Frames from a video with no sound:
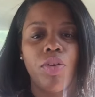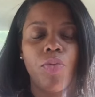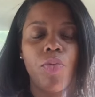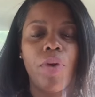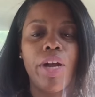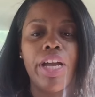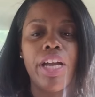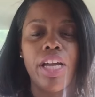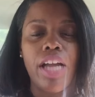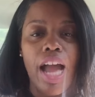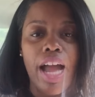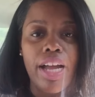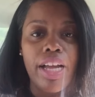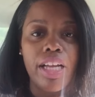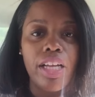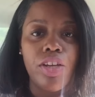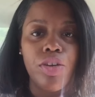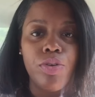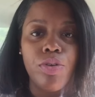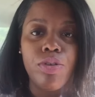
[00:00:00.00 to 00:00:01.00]
way
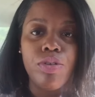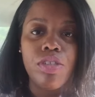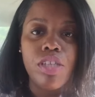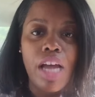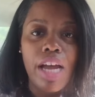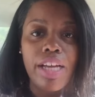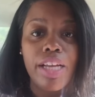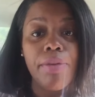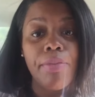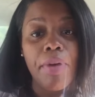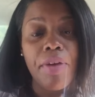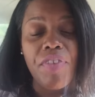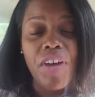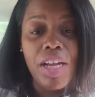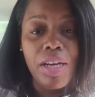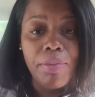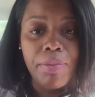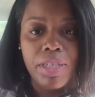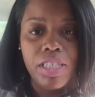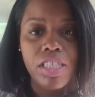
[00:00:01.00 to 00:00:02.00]
I get my
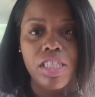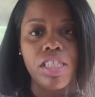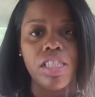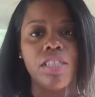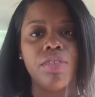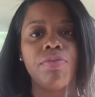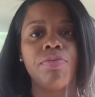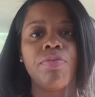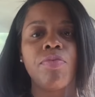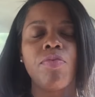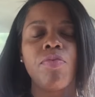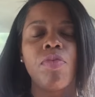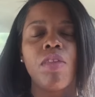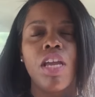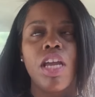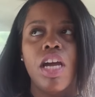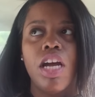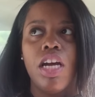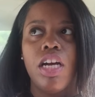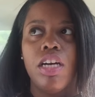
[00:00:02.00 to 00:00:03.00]
vitamins in.
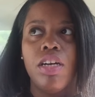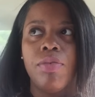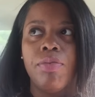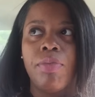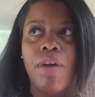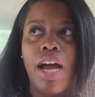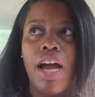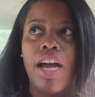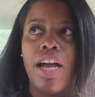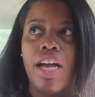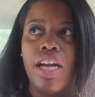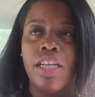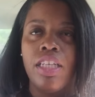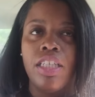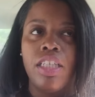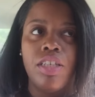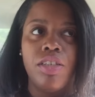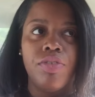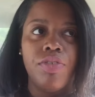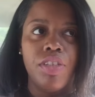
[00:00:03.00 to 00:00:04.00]
I
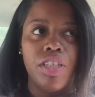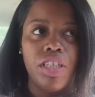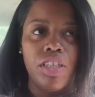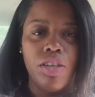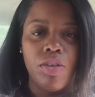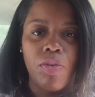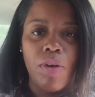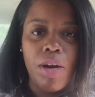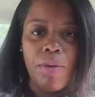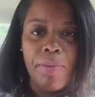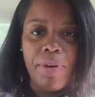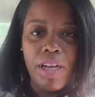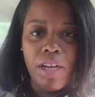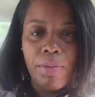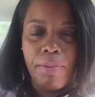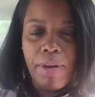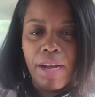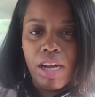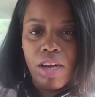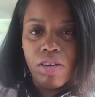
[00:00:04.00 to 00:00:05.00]
did a video a while back
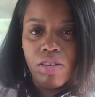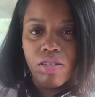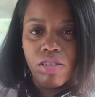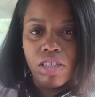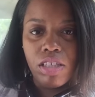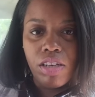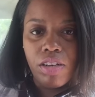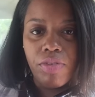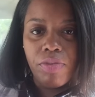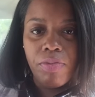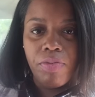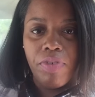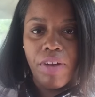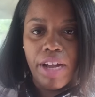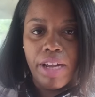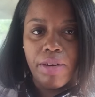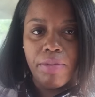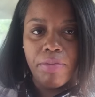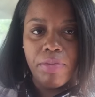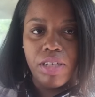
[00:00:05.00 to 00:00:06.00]
about
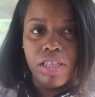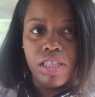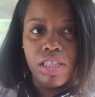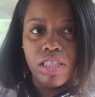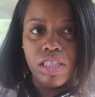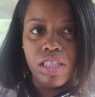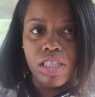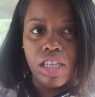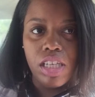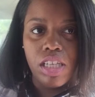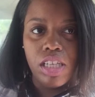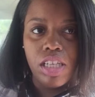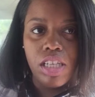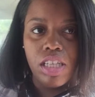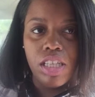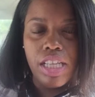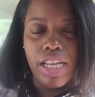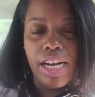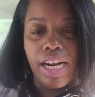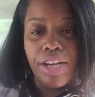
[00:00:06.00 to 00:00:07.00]
vitamins
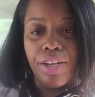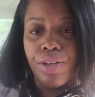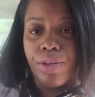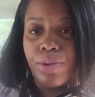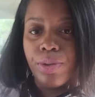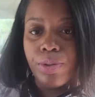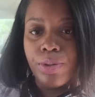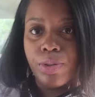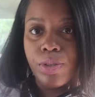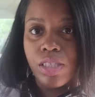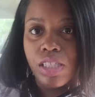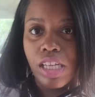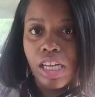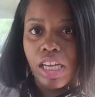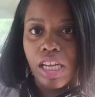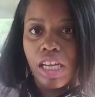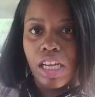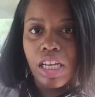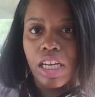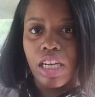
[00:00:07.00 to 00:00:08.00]
that I use,
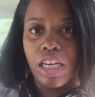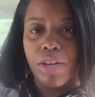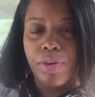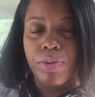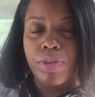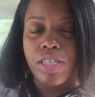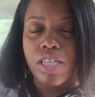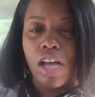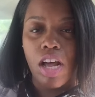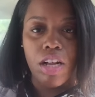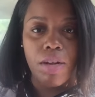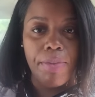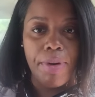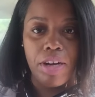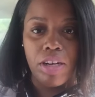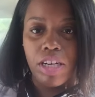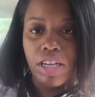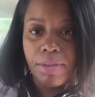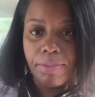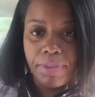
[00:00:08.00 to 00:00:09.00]
and it was all
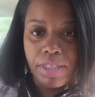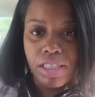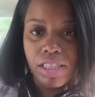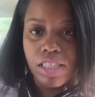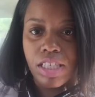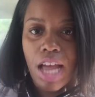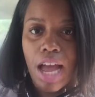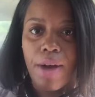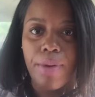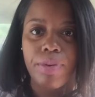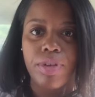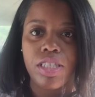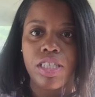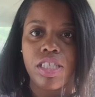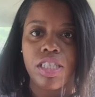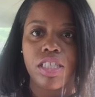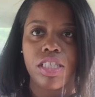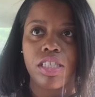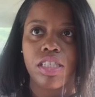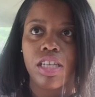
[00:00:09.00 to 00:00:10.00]
about gummies. I was
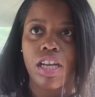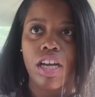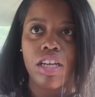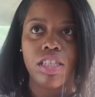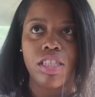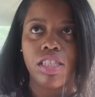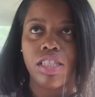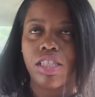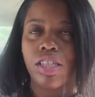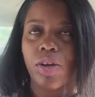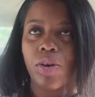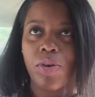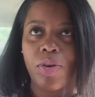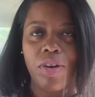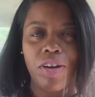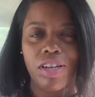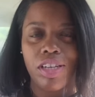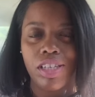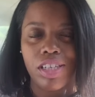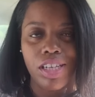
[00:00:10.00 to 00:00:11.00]
so
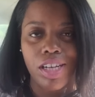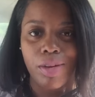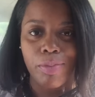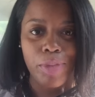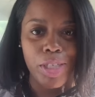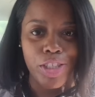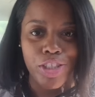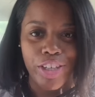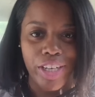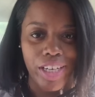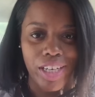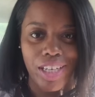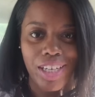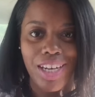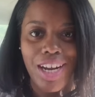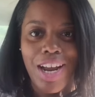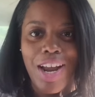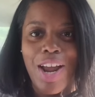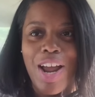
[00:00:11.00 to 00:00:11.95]
on the gummy train